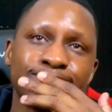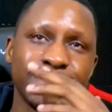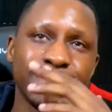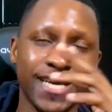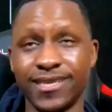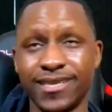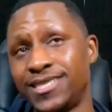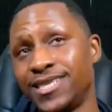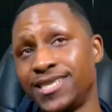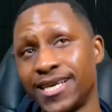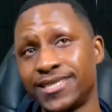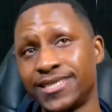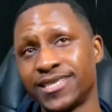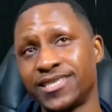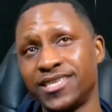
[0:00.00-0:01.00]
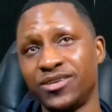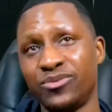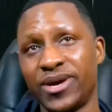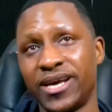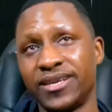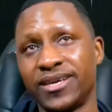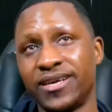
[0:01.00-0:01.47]
at least he got 60
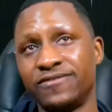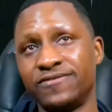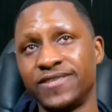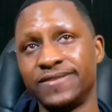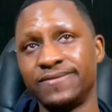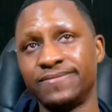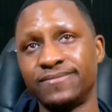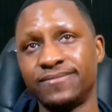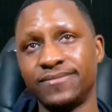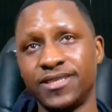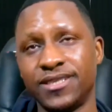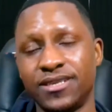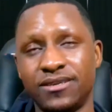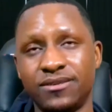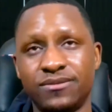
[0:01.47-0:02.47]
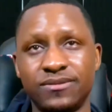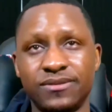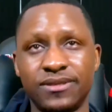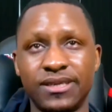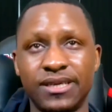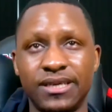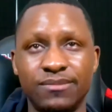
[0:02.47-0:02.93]
grand out of it, you know?
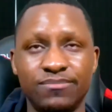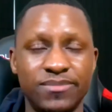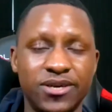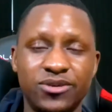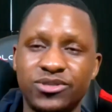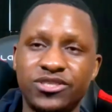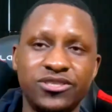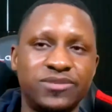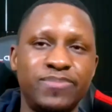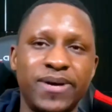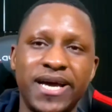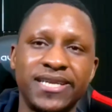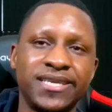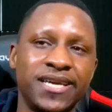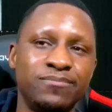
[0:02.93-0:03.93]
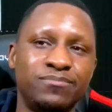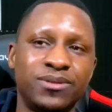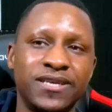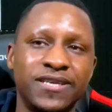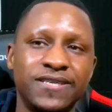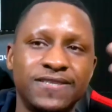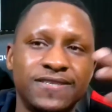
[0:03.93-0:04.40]
That was just bad
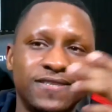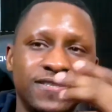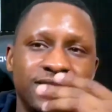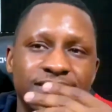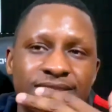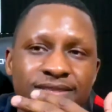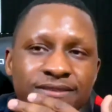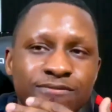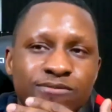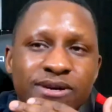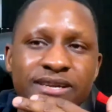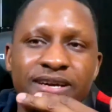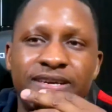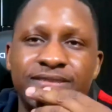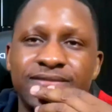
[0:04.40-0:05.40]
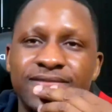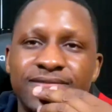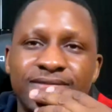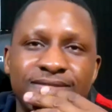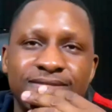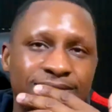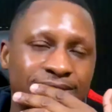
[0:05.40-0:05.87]
gameplay. He went out
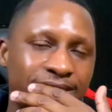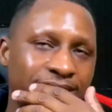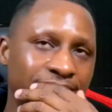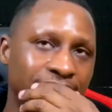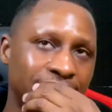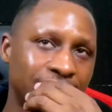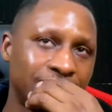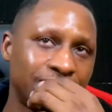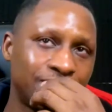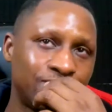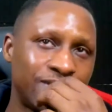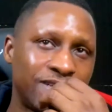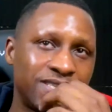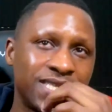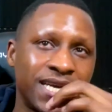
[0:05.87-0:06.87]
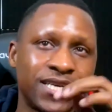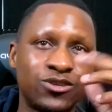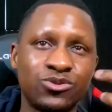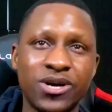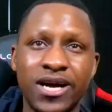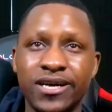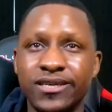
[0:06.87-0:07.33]
like
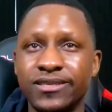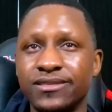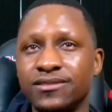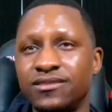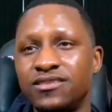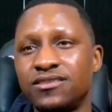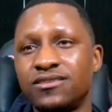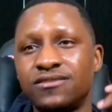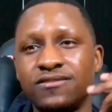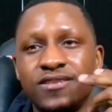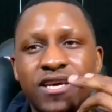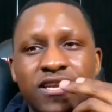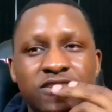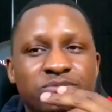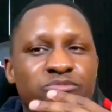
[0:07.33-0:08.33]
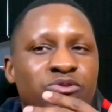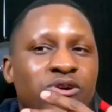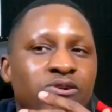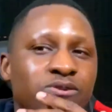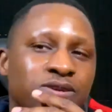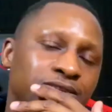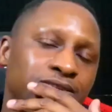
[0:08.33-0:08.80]
Croc, just not as broke.